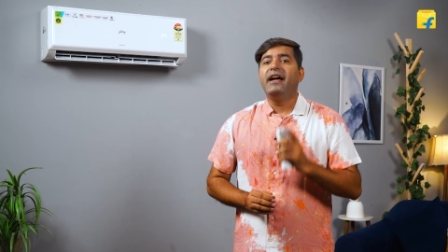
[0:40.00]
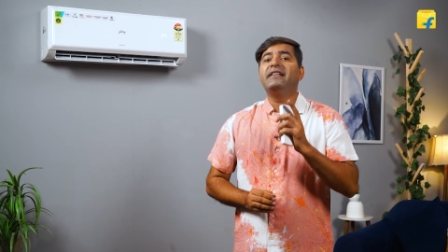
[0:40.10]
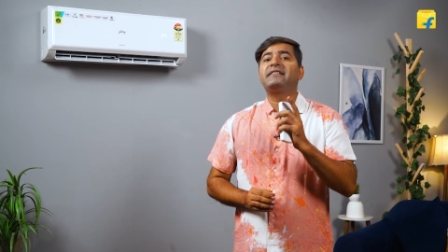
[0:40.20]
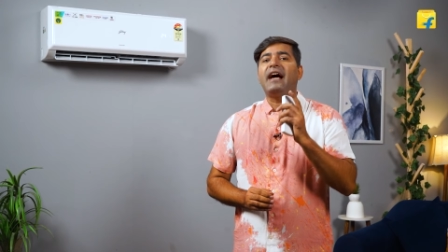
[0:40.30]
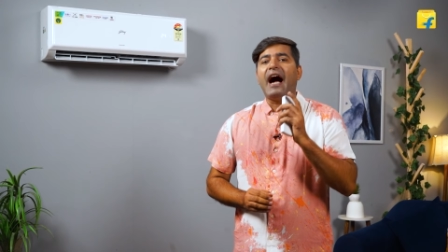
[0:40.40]

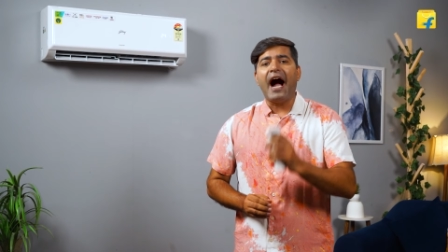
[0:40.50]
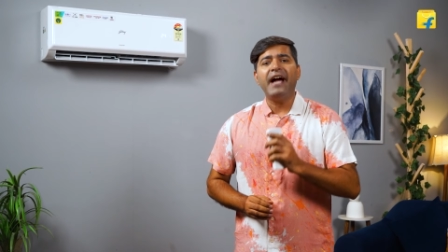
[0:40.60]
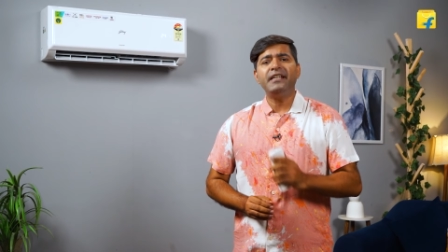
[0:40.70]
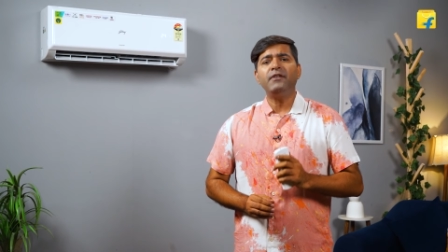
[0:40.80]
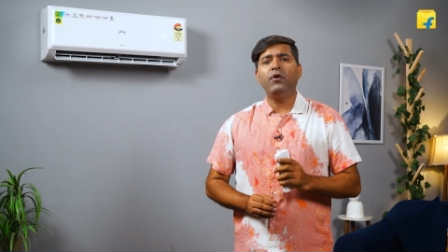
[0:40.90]
It's
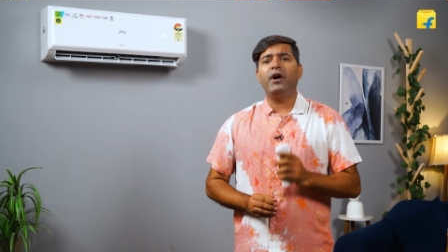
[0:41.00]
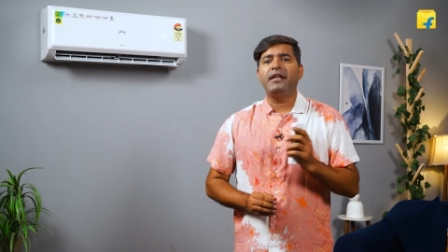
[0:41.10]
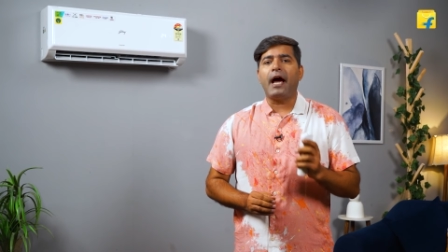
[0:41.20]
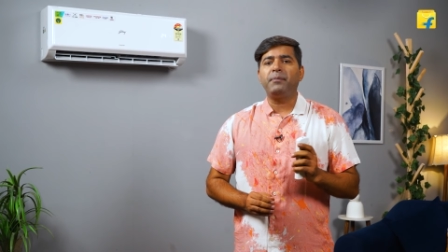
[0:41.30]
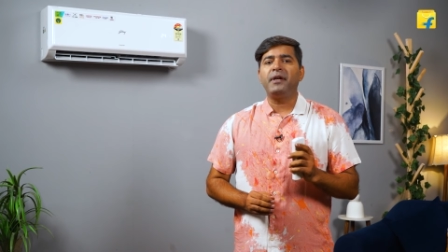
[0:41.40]
ideal for
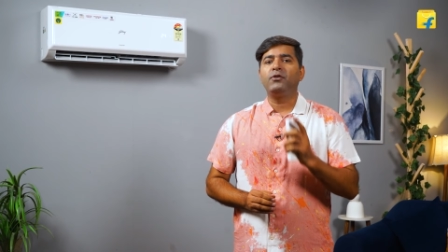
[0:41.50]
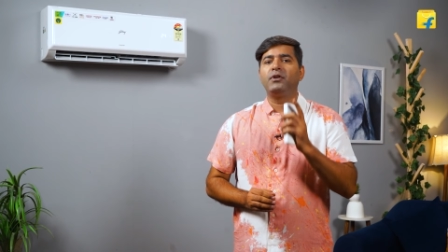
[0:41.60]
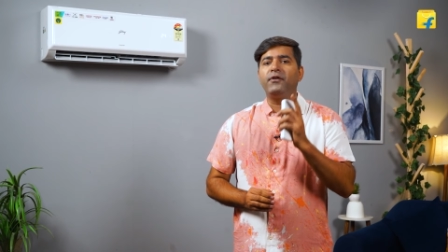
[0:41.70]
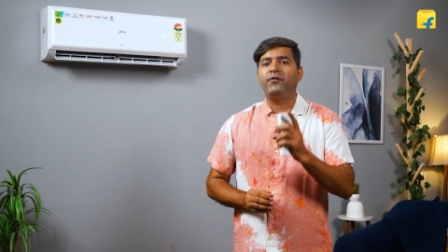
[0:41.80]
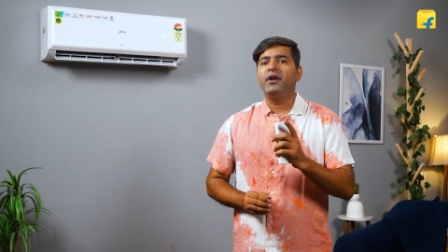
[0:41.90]
adapting
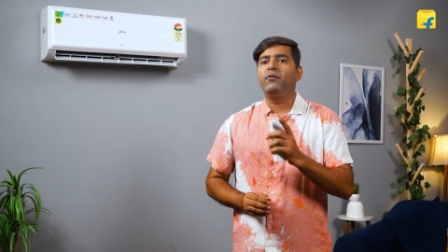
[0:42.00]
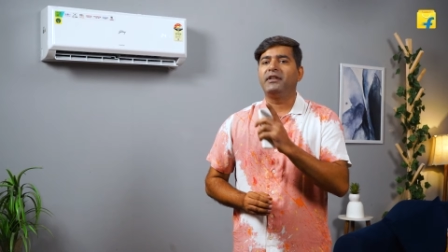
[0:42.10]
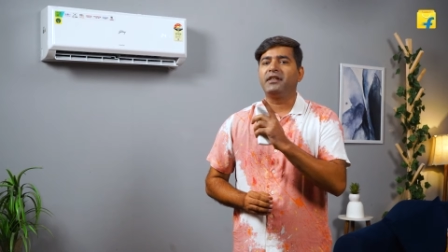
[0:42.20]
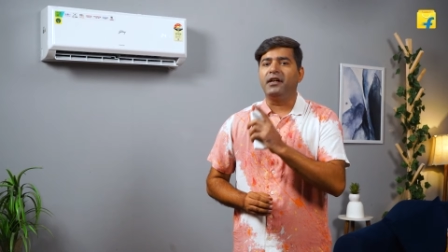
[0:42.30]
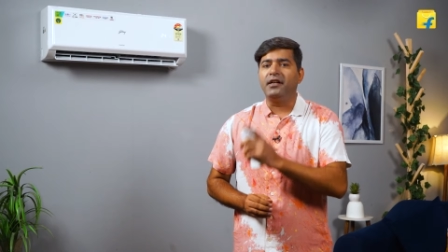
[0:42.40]
to different
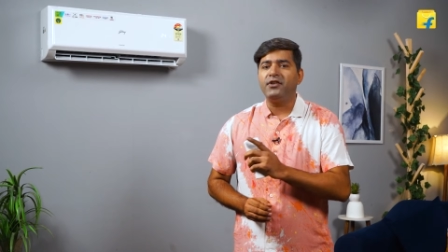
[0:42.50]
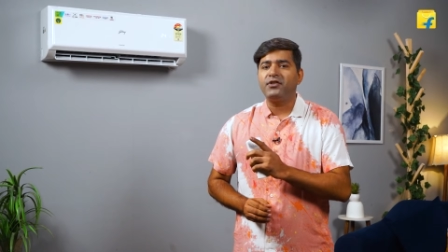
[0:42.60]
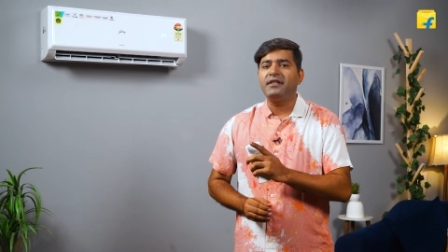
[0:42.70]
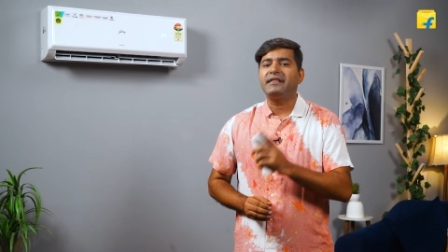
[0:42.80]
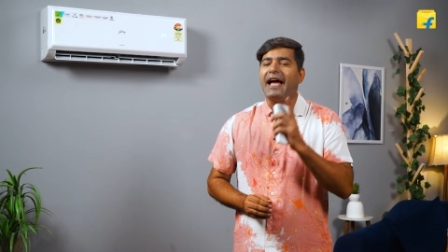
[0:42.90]
weather
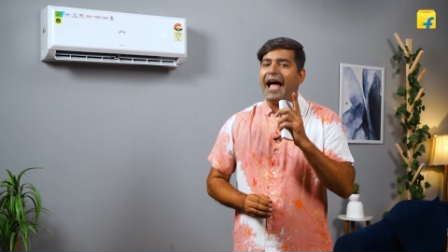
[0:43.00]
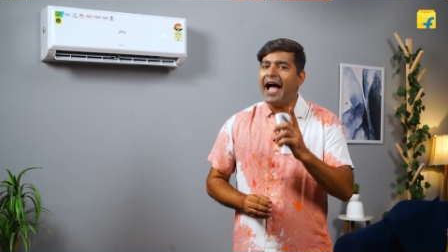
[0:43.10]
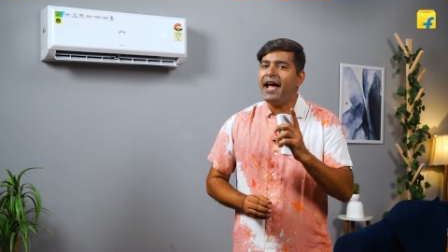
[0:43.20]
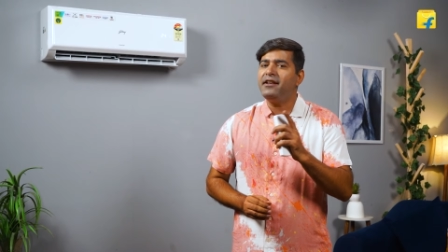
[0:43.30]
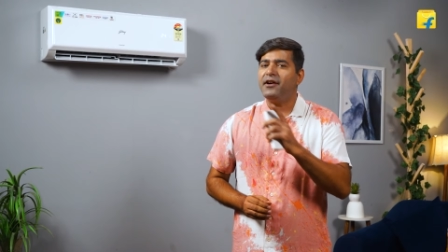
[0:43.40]
conditions
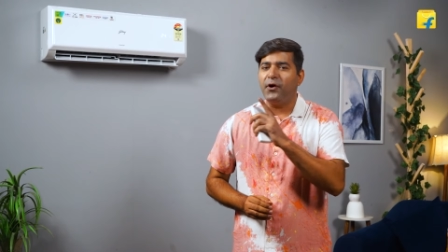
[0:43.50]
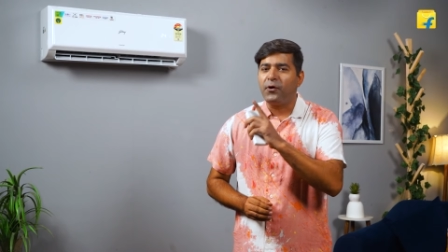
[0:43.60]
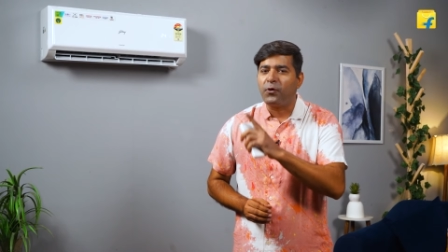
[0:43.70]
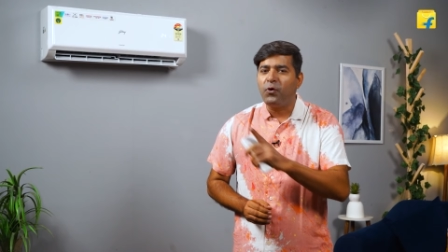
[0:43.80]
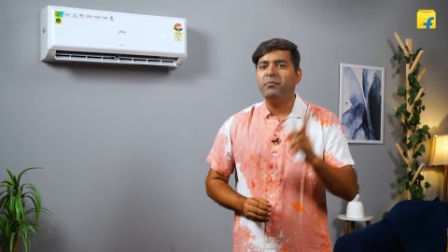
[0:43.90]
and
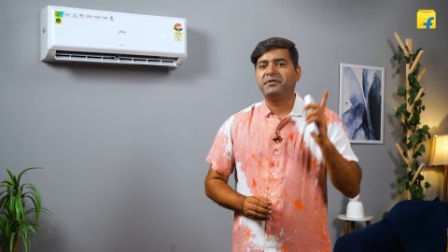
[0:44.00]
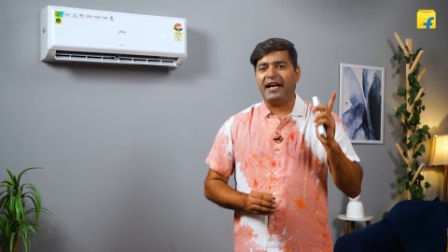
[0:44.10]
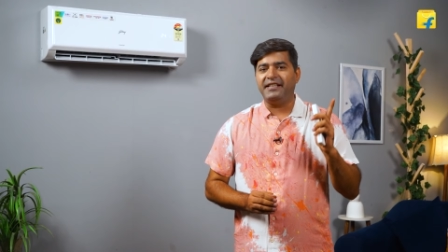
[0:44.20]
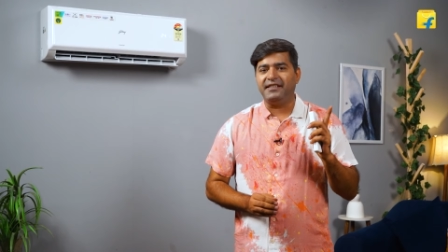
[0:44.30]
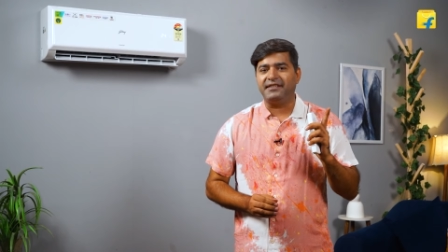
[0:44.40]
room
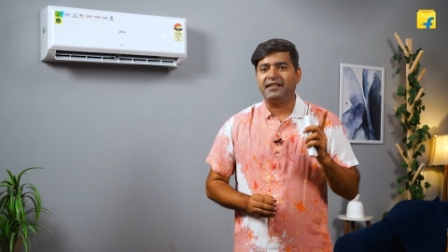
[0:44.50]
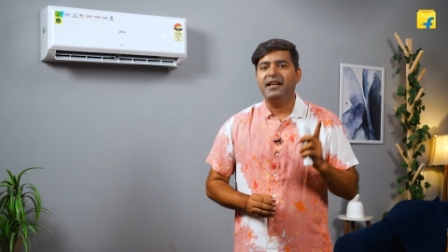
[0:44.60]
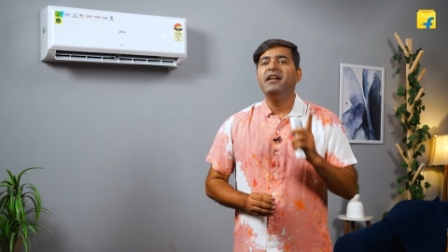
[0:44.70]
sizes.